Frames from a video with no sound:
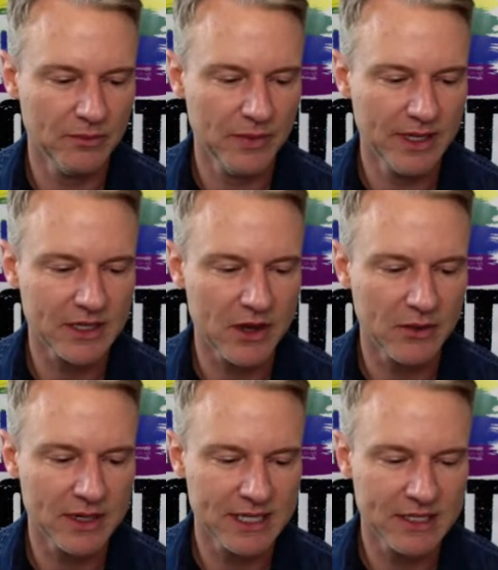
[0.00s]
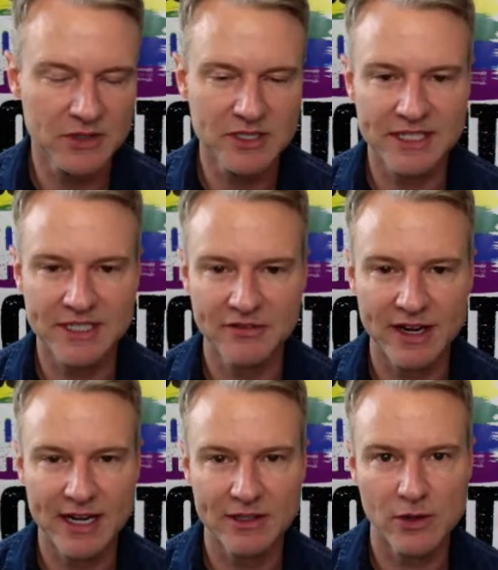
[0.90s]
it's always interesting to
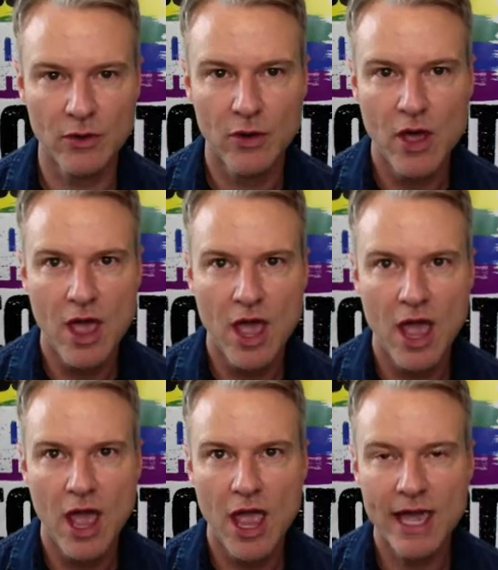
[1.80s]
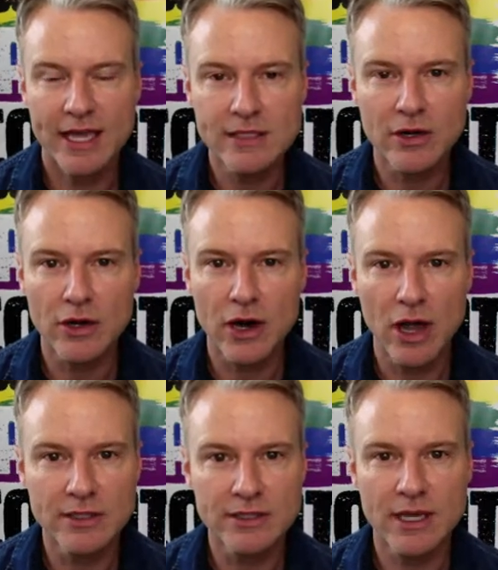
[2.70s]
find out. So, is there
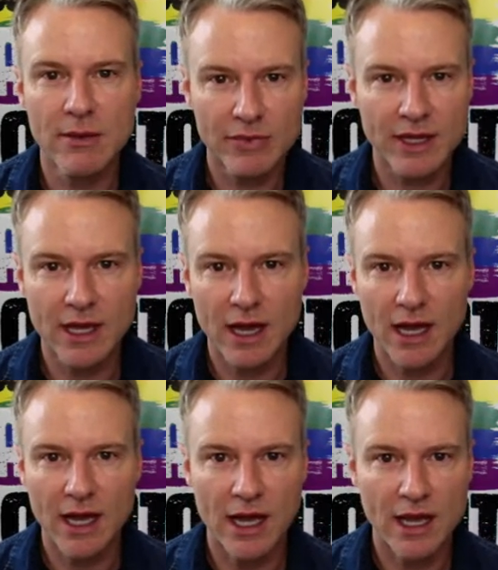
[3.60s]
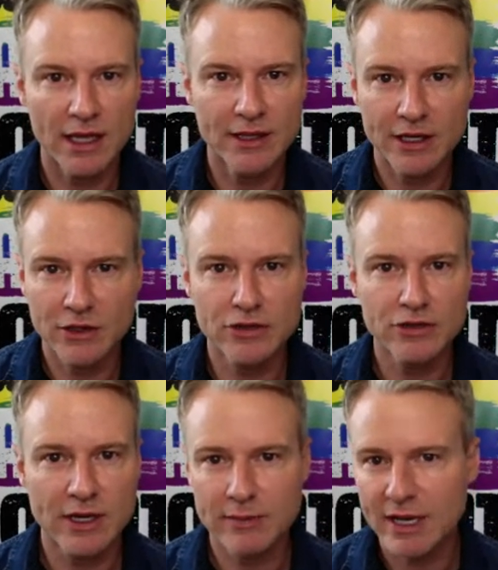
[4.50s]
something that you're
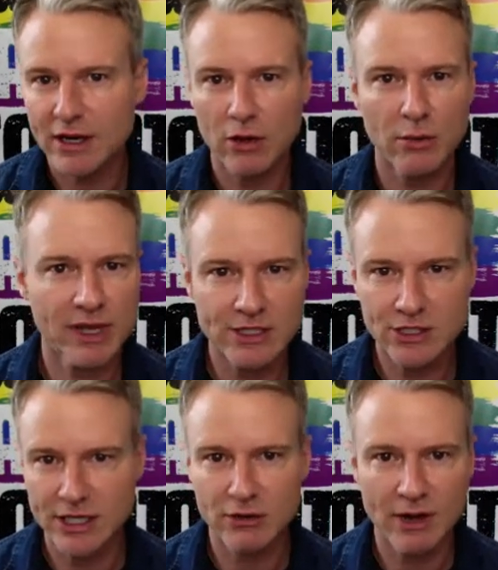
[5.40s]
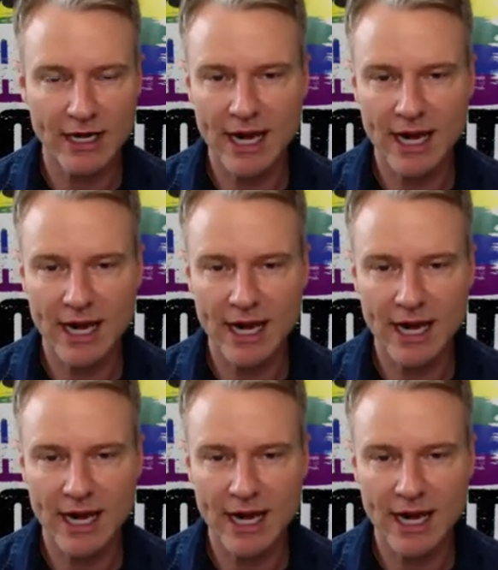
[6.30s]
streaming or binging right